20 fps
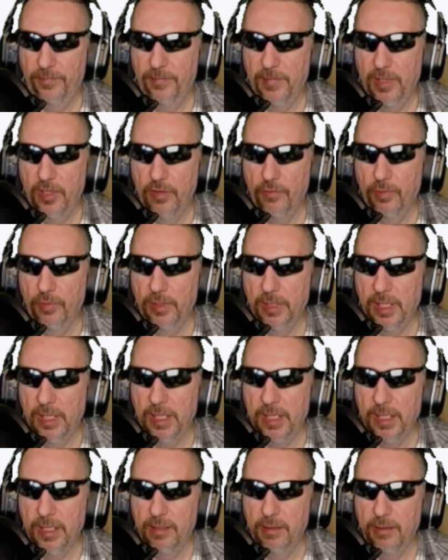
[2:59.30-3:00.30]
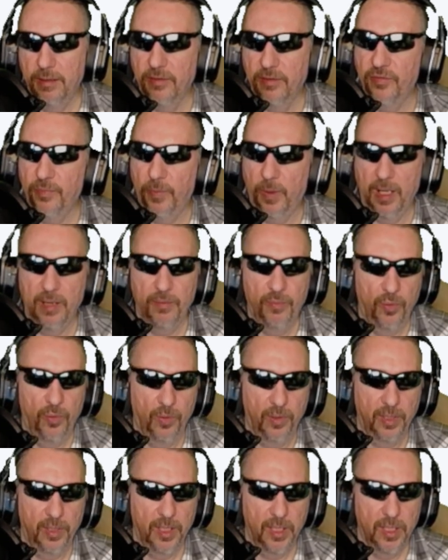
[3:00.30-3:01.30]
You will need
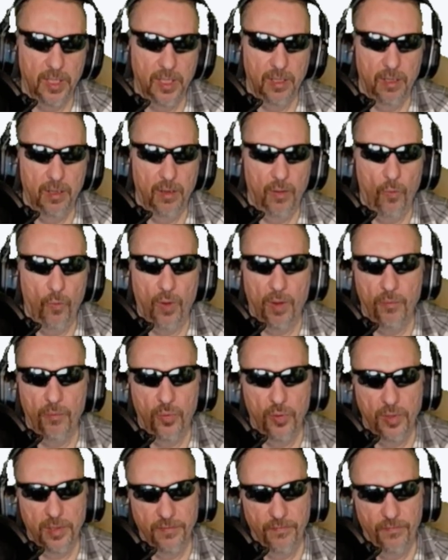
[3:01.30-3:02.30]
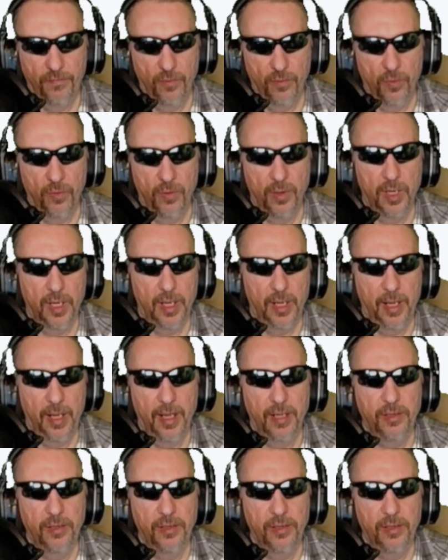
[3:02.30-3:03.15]
DisplayPort 1.4 and